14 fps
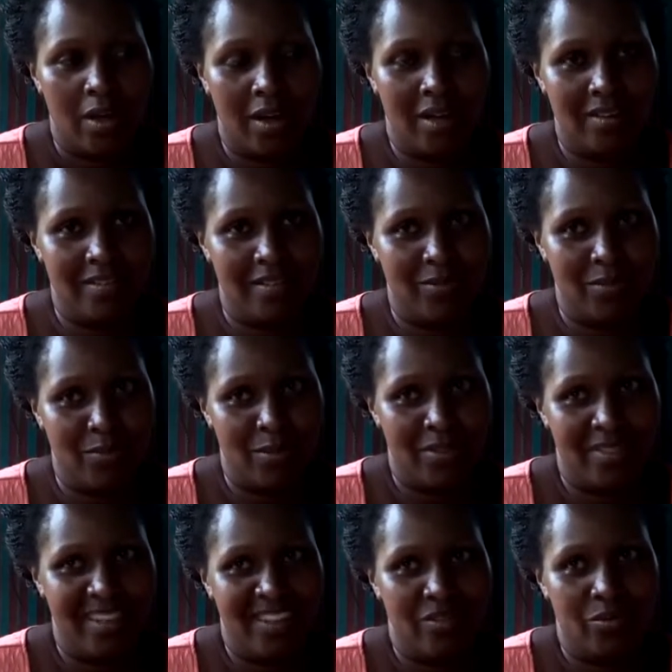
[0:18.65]
cassava, but
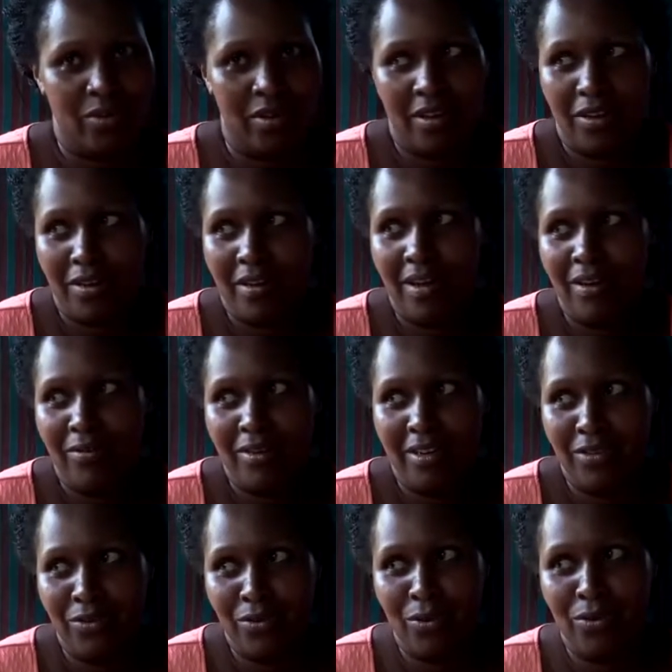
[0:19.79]
that one I really
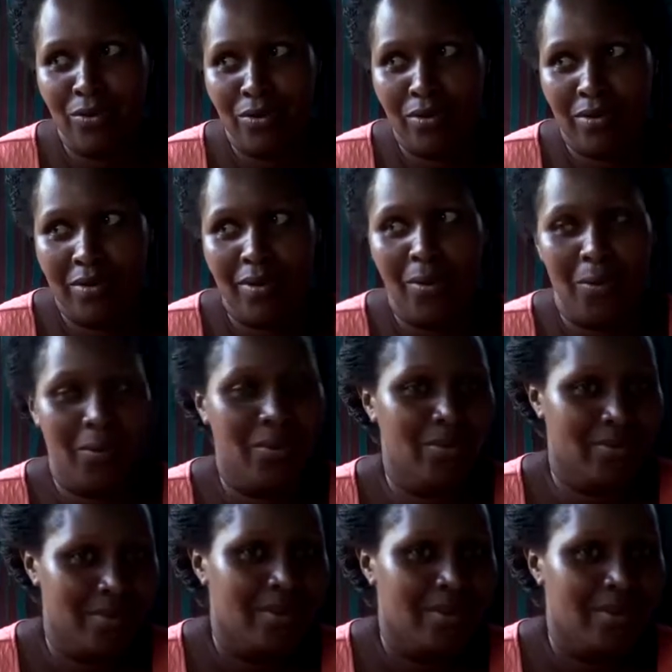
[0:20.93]
don't know.